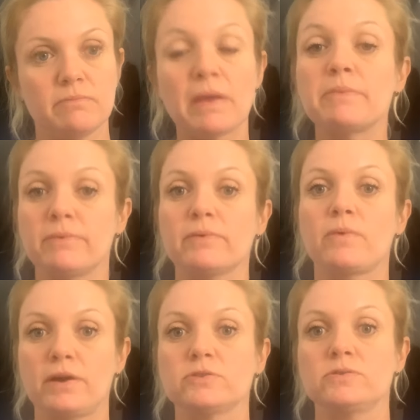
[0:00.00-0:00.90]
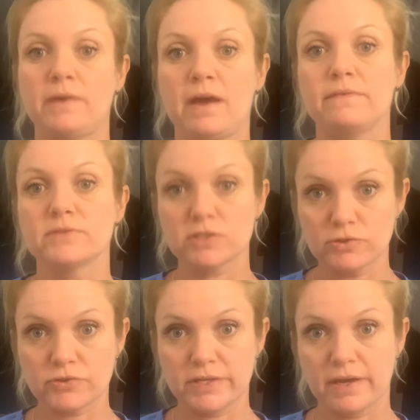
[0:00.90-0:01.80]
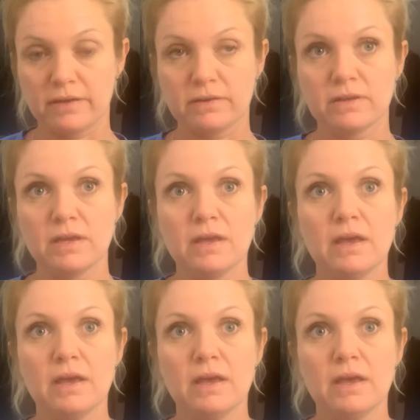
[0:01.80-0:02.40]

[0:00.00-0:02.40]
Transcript: be required to have surgery done.